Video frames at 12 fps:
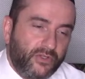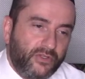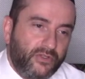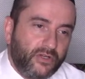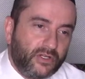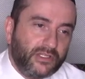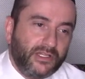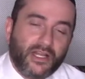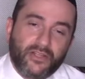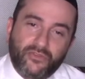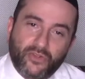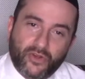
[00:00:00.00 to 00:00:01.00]
Godel
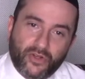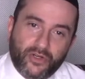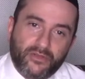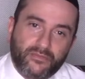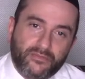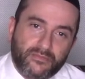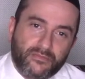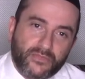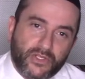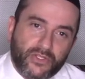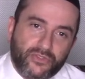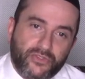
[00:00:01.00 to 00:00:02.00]
Hador,
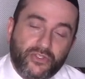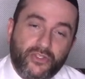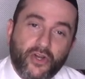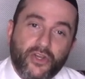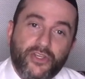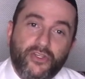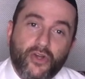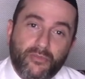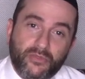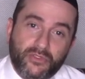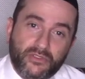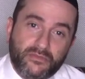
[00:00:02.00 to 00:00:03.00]
to Goy
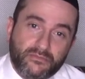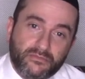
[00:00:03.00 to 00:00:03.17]
Gomor,